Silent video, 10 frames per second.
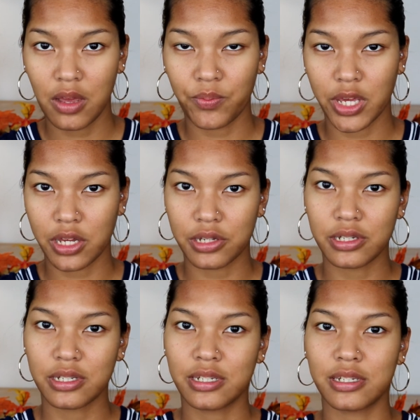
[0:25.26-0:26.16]

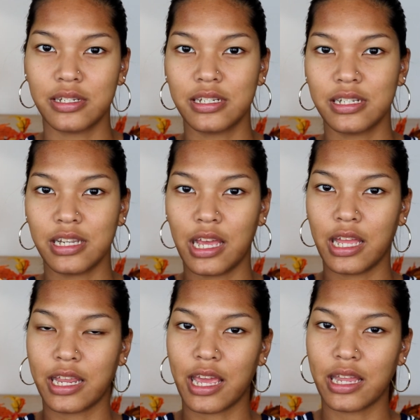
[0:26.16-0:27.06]
because it
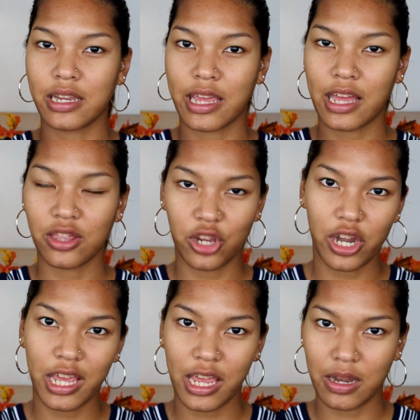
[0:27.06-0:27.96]
can get
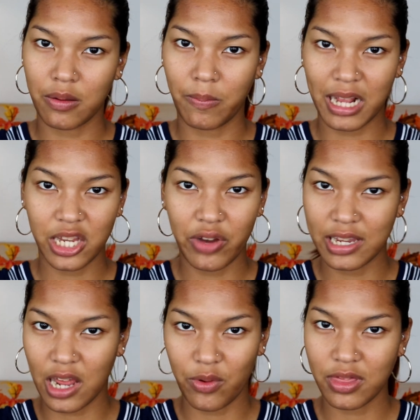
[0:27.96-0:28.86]
dirty and bacteria and
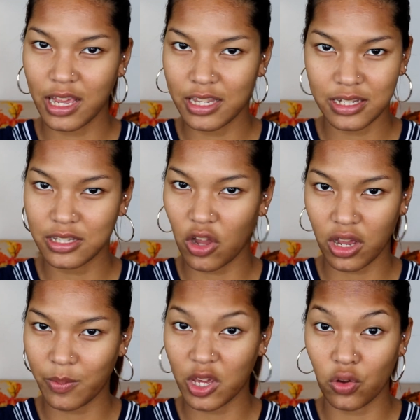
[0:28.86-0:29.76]
everything is not going
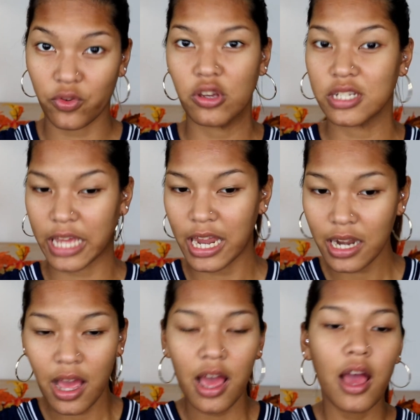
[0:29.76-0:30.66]
to be good for your skin.
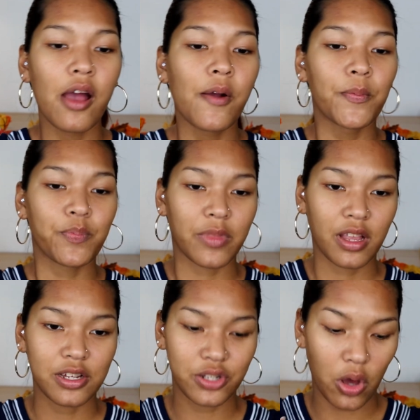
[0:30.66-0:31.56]

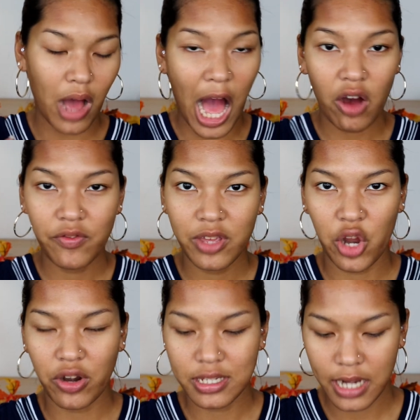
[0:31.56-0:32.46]
So out of
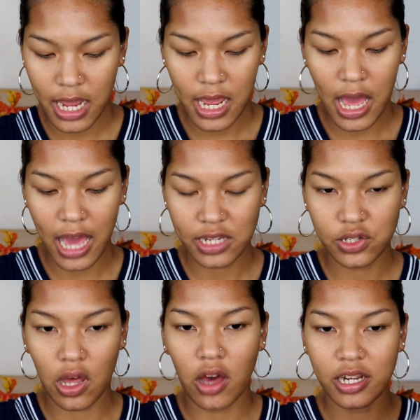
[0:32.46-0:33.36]
curiosity, I
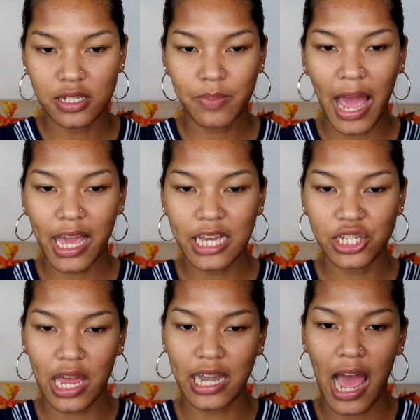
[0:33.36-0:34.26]
saw this package
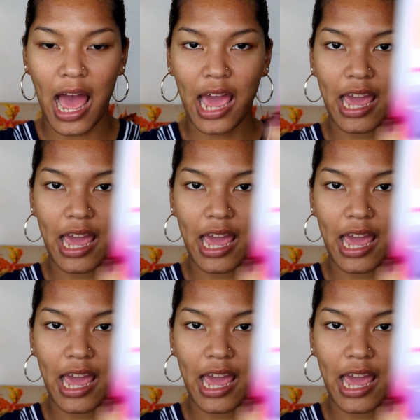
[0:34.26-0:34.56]
and I